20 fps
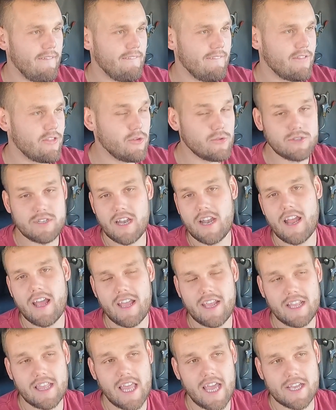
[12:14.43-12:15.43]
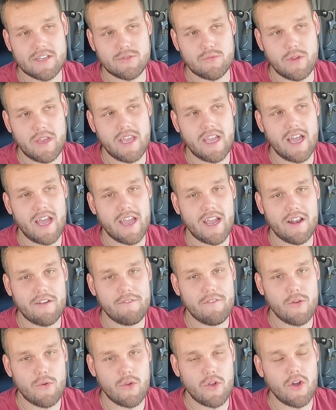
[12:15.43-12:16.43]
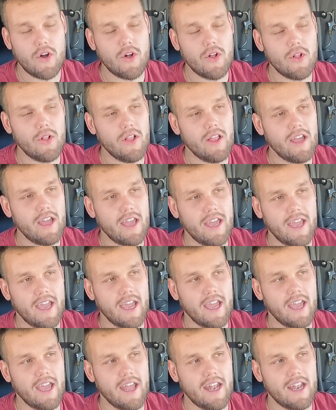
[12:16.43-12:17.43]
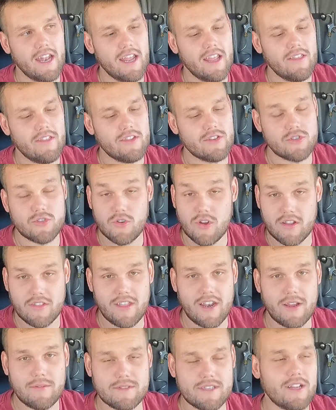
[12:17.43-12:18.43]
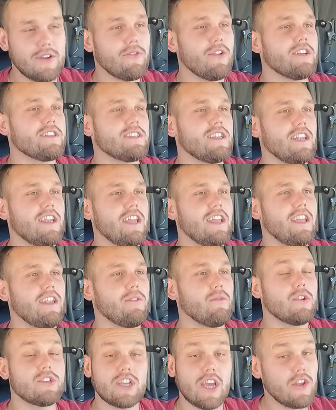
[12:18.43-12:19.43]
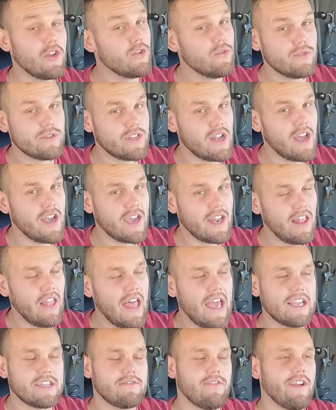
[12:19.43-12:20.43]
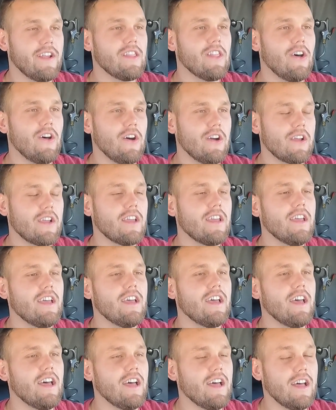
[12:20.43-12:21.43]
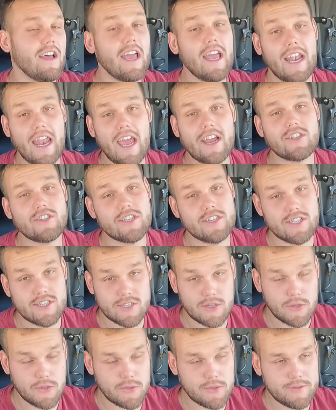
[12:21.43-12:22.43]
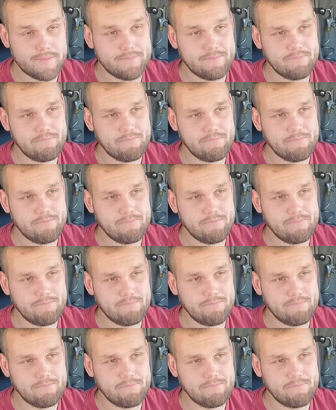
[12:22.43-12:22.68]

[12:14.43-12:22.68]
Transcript: Thursday night last week, I got a phone call, and this truck that I was interested in, which I knew was not going to last very long, had actually sold.